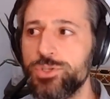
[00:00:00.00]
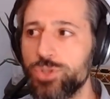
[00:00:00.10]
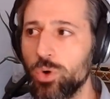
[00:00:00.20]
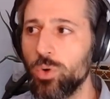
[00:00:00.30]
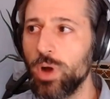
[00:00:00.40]

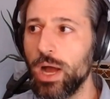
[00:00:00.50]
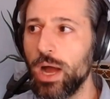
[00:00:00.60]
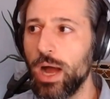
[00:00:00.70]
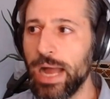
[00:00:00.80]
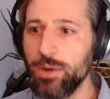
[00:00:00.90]
So
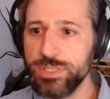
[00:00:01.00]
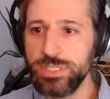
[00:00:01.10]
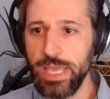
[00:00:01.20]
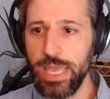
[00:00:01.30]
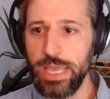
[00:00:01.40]
I would
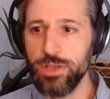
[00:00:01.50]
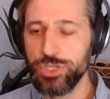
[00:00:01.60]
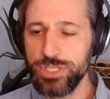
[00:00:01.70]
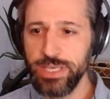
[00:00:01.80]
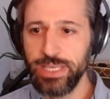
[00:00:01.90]
say
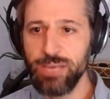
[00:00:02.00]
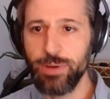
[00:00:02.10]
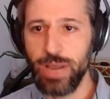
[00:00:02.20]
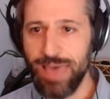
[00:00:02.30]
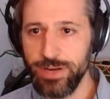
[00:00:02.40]
just thinking
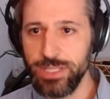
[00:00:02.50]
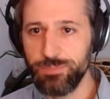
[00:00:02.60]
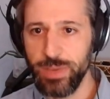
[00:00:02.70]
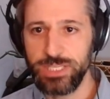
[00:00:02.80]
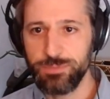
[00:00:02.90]
about
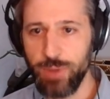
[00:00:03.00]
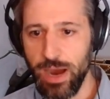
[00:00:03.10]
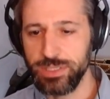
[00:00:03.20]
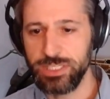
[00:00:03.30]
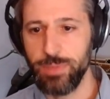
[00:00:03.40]
evidence-based
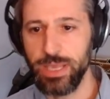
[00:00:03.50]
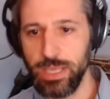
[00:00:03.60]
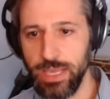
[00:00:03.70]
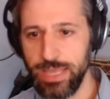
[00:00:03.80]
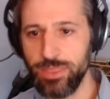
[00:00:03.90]

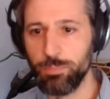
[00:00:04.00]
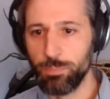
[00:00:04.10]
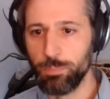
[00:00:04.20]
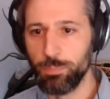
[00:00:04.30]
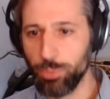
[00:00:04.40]
policymaking in the
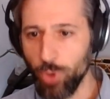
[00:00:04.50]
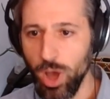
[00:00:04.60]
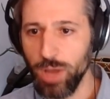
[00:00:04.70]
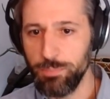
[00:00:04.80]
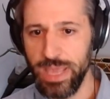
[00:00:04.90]

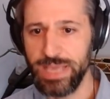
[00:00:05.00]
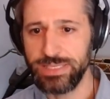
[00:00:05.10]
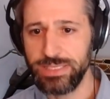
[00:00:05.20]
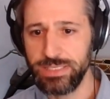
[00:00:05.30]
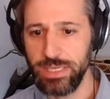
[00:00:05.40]
broad
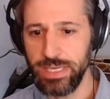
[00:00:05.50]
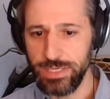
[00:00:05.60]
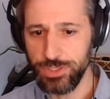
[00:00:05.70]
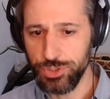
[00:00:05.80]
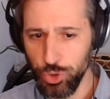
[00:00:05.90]
base
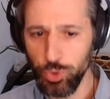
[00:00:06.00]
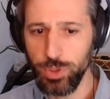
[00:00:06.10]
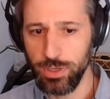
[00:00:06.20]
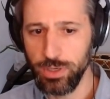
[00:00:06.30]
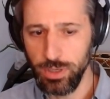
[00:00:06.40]
is too
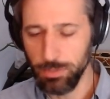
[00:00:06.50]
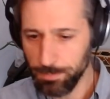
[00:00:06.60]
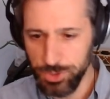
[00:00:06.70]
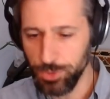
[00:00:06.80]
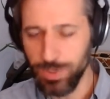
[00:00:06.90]

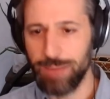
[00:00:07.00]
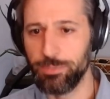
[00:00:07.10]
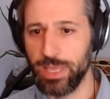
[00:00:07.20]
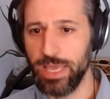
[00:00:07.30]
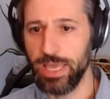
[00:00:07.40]

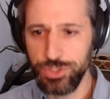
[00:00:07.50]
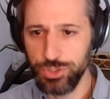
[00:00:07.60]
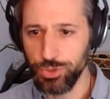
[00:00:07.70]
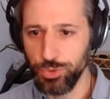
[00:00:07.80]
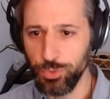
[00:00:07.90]
complicated.
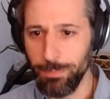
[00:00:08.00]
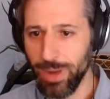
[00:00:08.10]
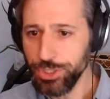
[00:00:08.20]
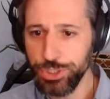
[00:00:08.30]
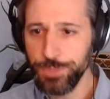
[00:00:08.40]
It's too
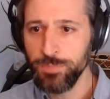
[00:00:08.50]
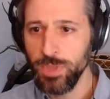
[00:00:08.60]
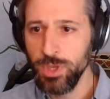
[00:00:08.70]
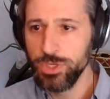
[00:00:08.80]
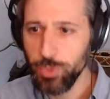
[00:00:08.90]
much.
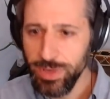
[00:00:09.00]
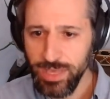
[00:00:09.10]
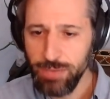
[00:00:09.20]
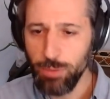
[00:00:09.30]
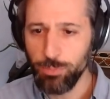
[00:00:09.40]
So we
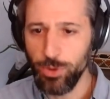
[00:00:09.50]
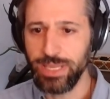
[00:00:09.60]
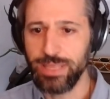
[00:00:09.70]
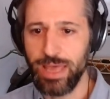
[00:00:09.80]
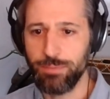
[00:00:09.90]
think about
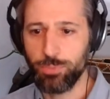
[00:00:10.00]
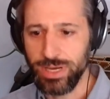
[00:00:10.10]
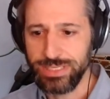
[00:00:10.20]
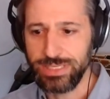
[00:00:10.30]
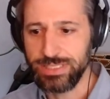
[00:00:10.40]
breaking that
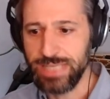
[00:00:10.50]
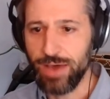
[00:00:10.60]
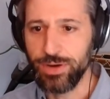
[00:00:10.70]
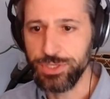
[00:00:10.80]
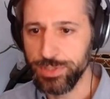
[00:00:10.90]
process
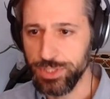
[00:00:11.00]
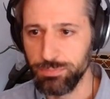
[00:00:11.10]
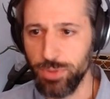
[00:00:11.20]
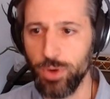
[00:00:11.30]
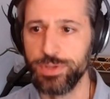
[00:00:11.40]
down into its
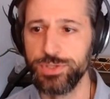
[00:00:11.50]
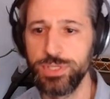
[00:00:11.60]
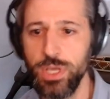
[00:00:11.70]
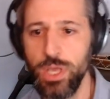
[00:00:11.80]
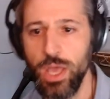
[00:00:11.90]

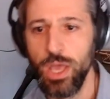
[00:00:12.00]
components.